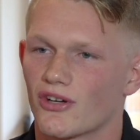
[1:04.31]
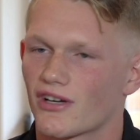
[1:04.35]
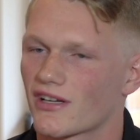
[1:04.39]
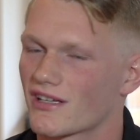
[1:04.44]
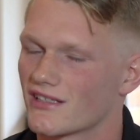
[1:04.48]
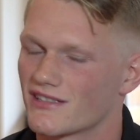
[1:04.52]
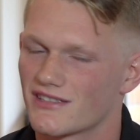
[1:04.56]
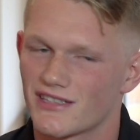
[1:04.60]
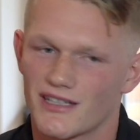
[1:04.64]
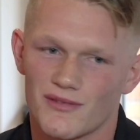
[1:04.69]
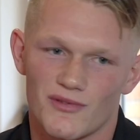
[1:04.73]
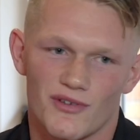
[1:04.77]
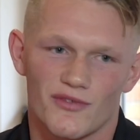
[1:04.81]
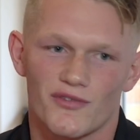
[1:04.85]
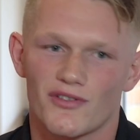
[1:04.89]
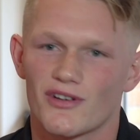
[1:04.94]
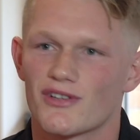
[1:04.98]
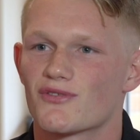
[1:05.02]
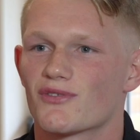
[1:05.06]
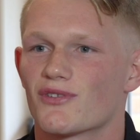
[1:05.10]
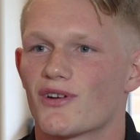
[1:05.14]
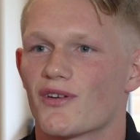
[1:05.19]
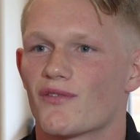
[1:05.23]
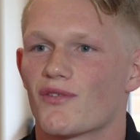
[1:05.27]
I can see my
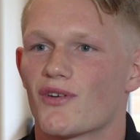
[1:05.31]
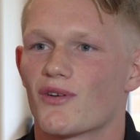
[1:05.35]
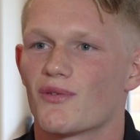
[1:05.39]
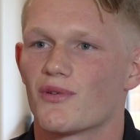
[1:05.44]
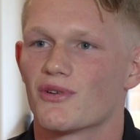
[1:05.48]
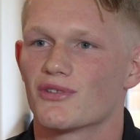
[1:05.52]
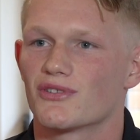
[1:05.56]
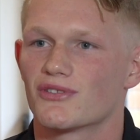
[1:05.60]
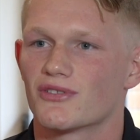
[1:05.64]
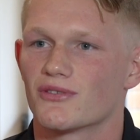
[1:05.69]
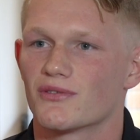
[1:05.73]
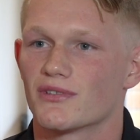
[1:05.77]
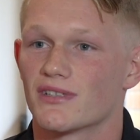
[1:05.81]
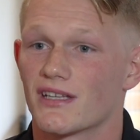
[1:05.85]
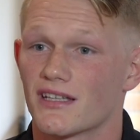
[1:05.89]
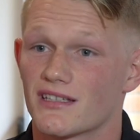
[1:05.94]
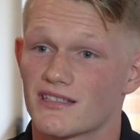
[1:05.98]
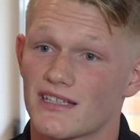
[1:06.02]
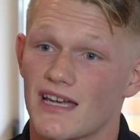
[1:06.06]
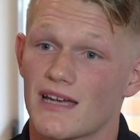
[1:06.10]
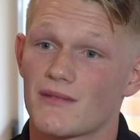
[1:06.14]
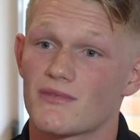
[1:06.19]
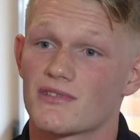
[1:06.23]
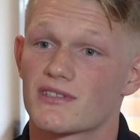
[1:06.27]
friends whenever I want to. And,
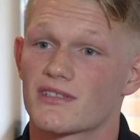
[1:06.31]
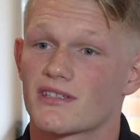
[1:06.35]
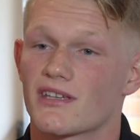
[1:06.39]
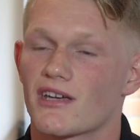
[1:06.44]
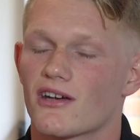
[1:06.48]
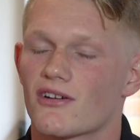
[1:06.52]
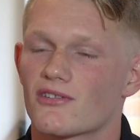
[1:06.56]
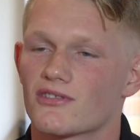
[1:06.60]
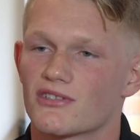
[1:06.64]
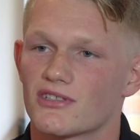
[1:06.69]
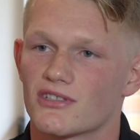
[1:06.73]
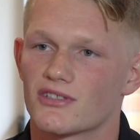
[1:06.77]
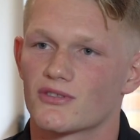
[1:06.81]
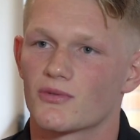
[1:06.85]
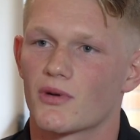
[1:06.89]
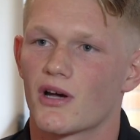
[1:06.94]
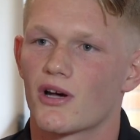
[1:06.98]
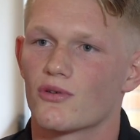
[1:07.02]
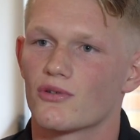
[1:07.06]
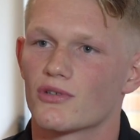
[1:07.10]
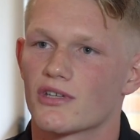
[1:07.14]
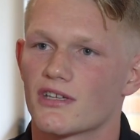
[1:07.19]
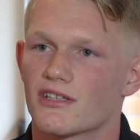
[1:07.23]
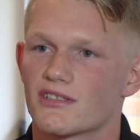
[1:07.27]
and same as Kelsey as
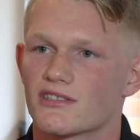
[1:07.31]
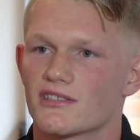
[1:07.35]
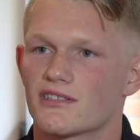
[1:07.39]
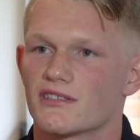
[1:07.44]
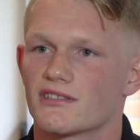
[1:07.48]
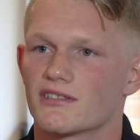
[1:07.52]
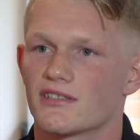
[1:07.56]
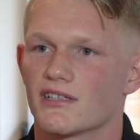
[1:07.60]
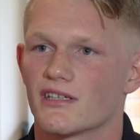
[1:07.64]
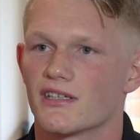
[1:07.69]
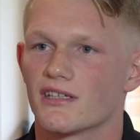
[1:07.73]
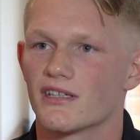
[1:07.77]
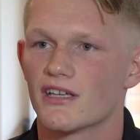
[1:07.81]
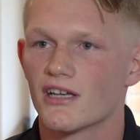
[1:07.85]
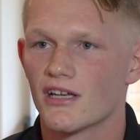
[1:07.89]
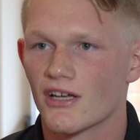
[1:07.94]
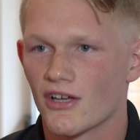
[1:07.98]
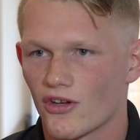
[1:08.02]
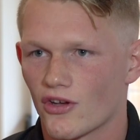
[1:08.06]
well, who gets to see